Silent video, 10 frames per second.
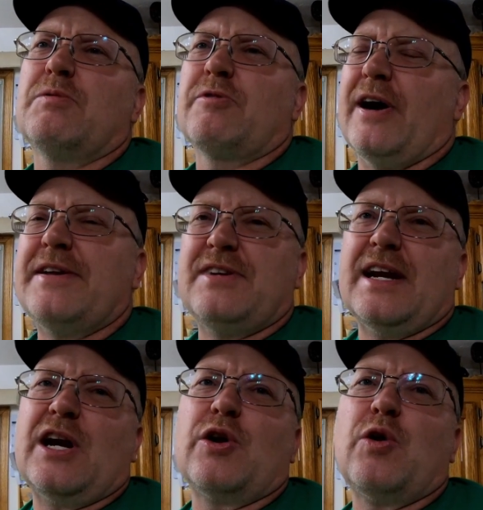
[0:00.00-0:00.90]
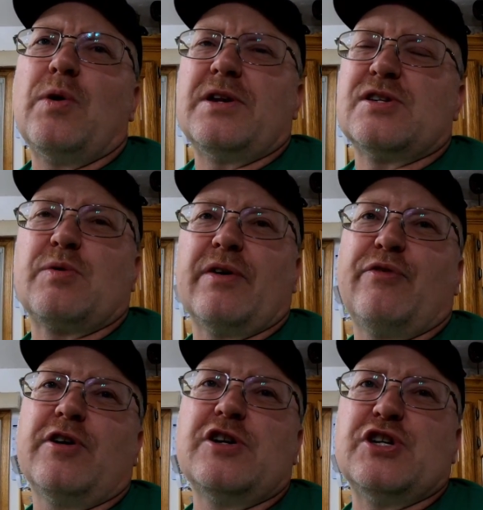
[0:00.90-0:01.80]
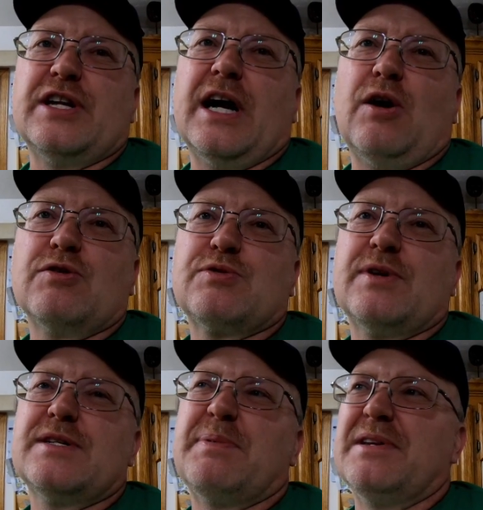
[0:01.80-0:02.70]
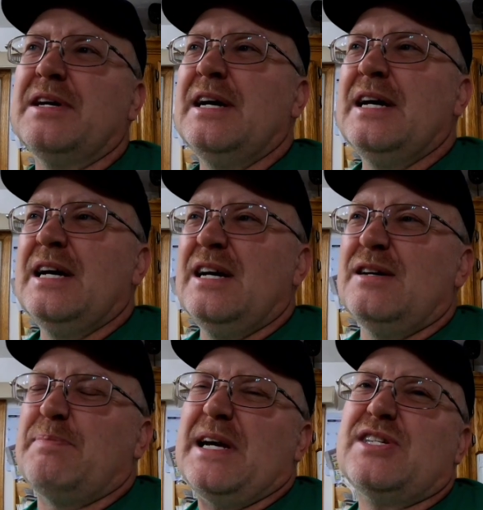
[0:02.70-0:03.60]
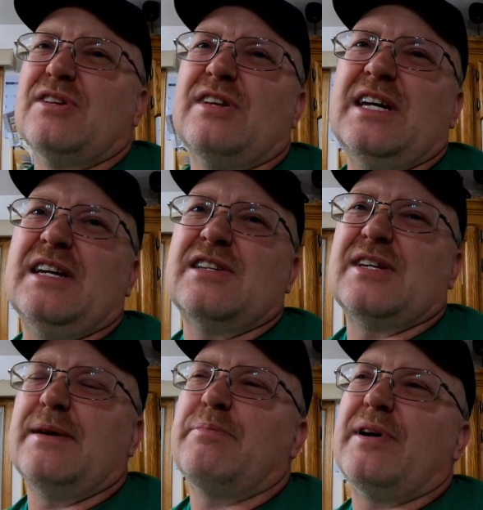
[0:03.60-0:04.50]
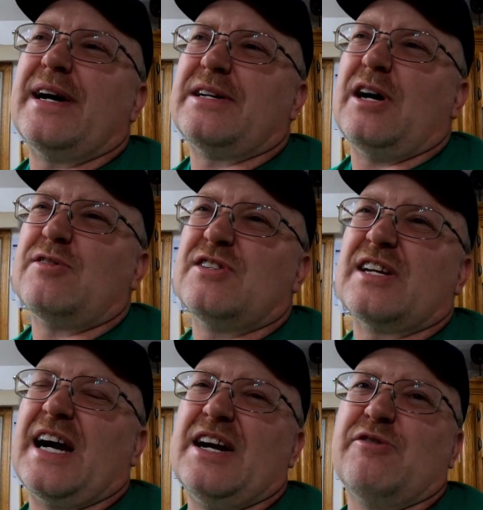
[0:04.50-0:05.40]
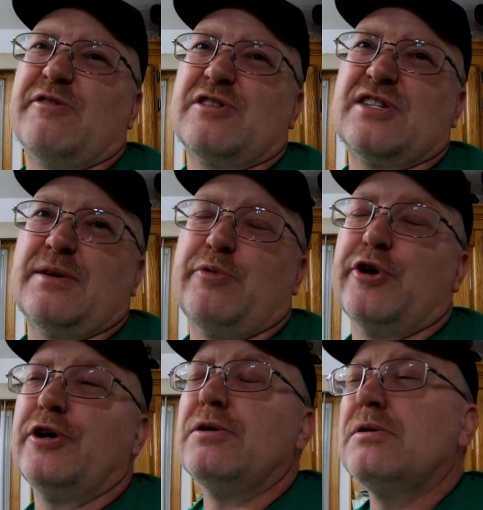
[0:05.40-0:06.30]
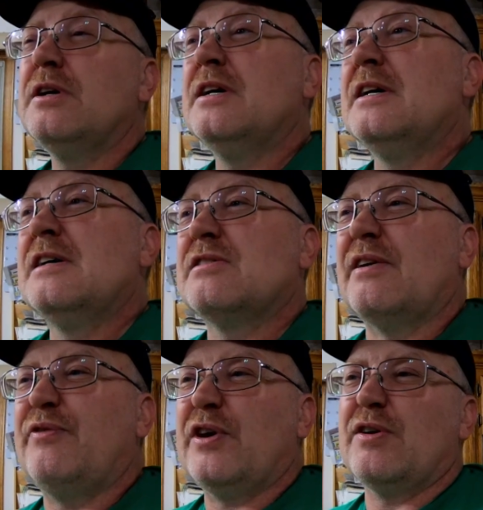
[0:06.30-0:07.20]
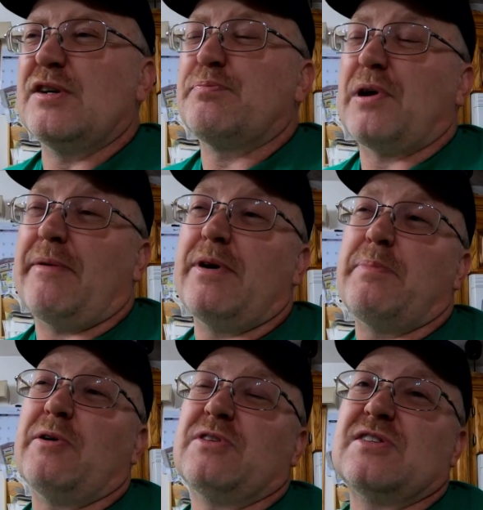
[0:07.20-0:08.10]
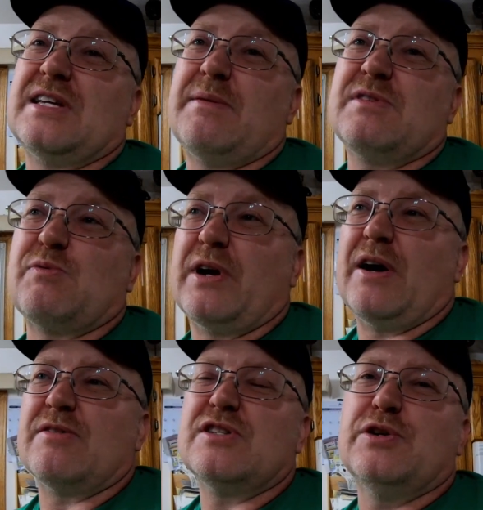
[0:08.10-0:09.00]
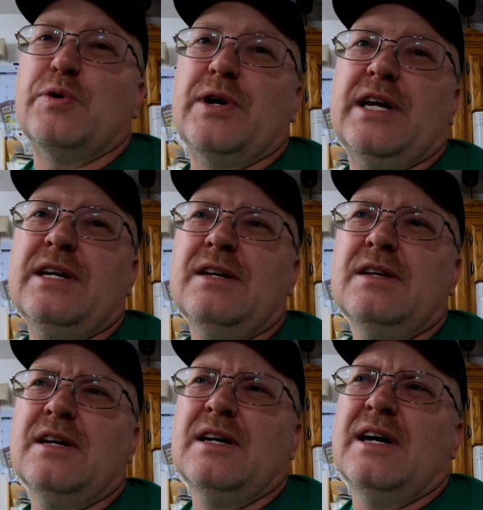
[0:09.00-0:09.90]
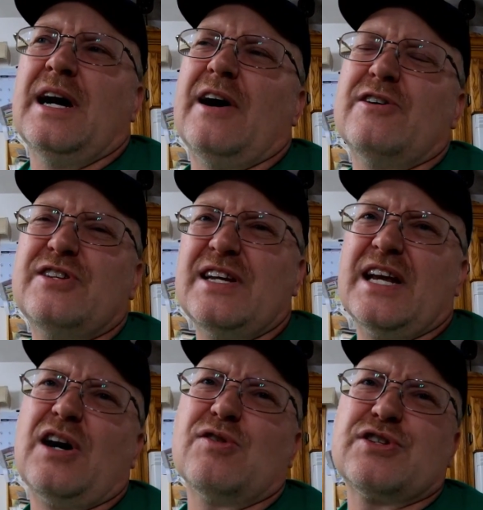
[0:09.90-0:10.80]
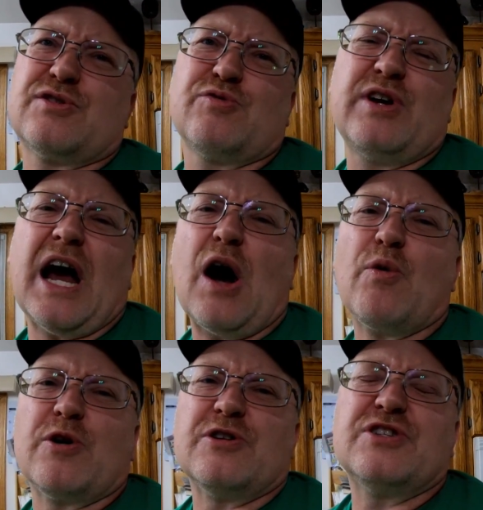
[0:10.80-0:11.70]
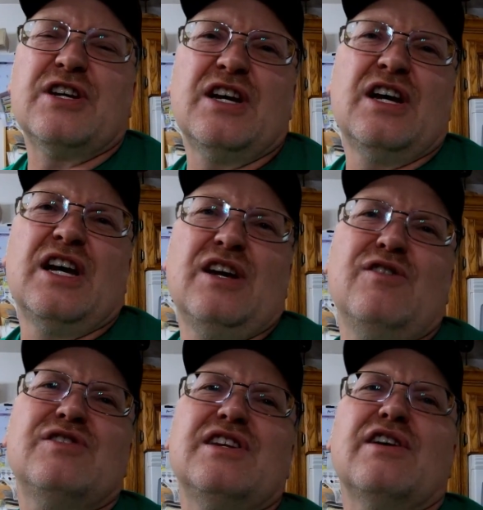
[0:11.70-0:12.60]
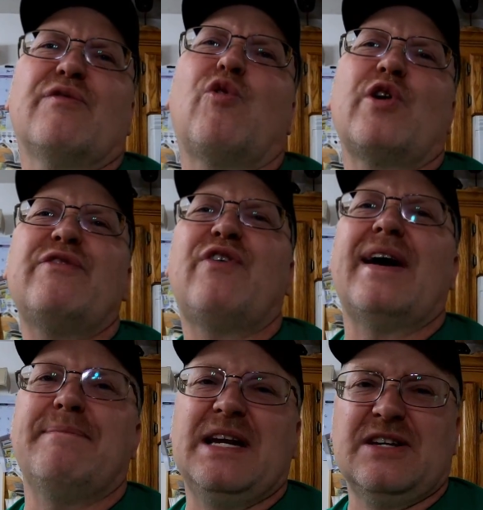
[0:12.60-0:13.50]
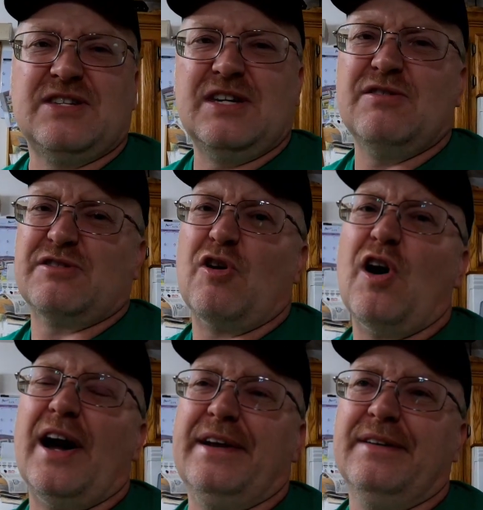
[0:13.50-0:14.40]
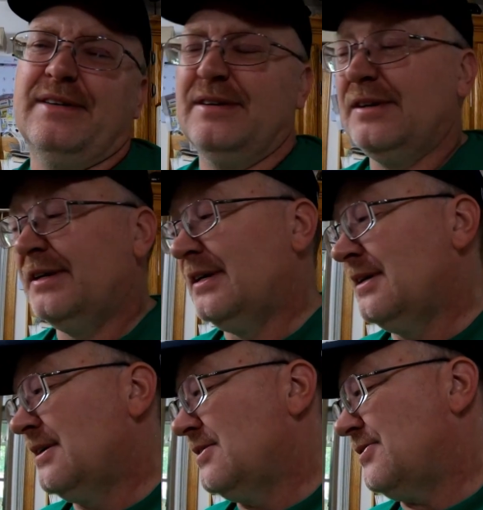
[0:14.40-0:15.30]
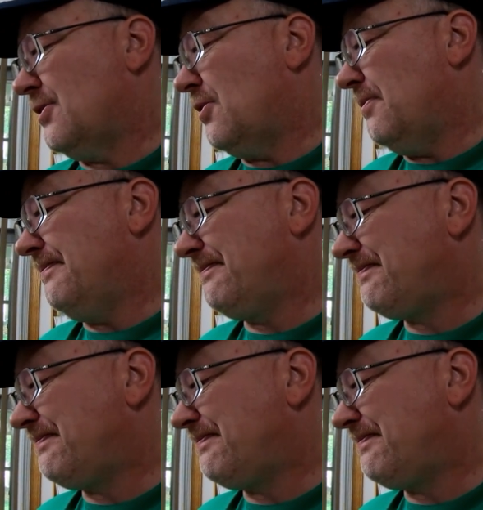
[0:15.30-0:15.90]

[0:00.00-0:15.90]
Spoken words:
Granted, I don't know what the square footage in the house was, but basically in the same block, the houses are kind of similar. So I figured it's probably about the same as what I was doing. I was in that house 3 hours. He was in there 45 minutes and he was gone. So